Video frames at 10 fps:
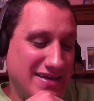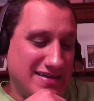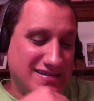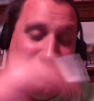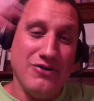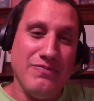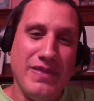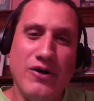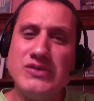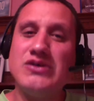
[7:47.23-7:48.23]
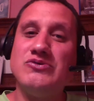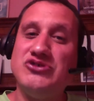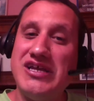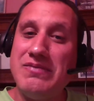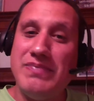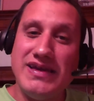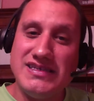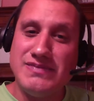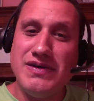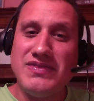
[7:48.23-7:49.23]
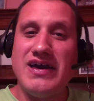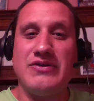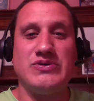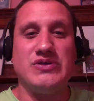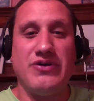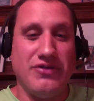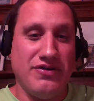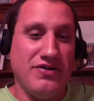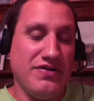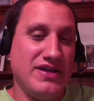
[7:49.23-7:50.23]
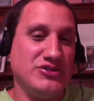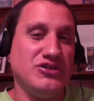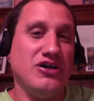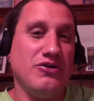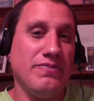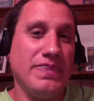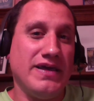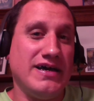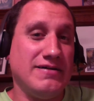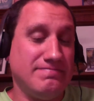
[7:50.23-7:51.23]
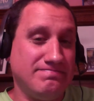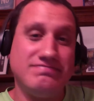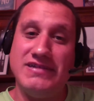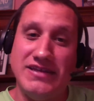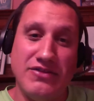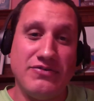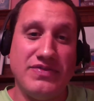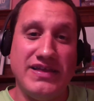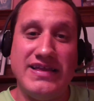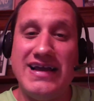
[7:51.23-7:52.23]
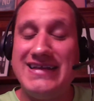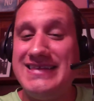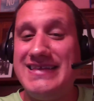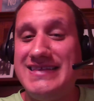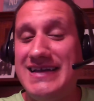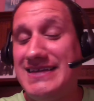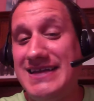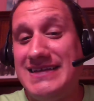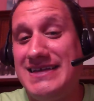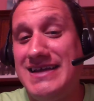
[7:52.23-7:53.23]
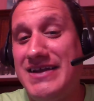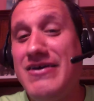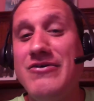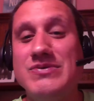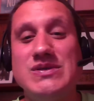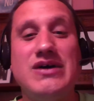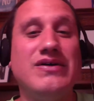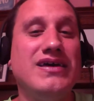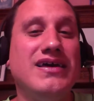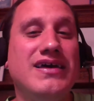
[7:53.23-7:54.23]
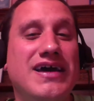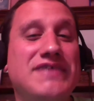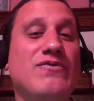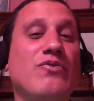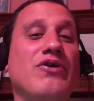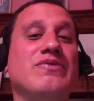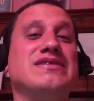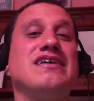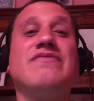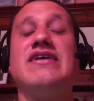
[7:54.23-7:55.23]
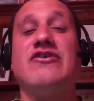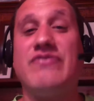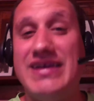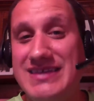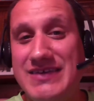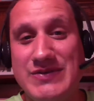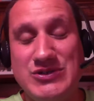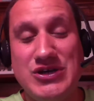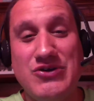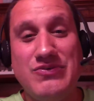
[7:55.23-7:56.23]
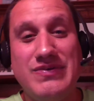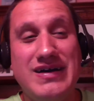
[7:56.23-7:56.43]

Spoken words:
So, also, Jada Pinkett Smith got her start on that show. Another thing that I did not know. So, A Different World was definitely a great TV show.